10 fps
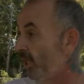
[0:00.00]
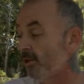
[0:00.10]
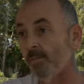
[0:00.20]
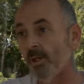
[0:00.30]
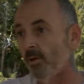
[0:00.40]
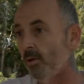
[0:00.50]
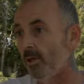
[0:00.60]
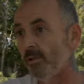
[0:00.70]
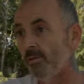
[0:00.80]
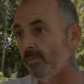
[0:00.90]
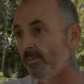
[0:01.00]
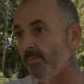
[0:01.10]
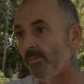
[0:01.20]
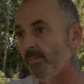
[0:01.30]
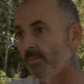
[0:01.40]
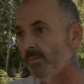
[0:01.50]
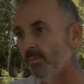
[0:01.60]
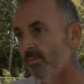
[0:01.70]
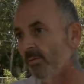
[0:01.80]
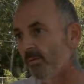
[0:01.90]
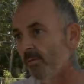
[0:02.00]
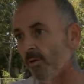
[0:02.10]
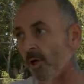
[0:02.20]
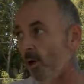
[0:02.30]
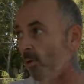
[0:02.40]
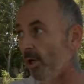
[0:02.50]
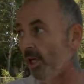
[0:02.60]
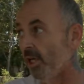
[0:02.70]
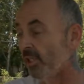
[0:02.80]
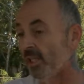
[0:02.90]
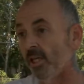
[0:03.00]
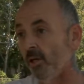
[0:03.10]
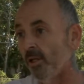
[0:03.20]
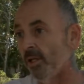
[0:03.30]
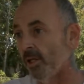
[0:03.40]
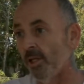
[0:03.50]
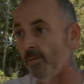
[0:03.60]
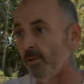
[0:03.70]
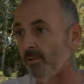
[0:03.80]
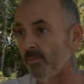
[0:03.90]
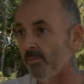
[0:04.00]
answer my door for no one unless I know that they're coming.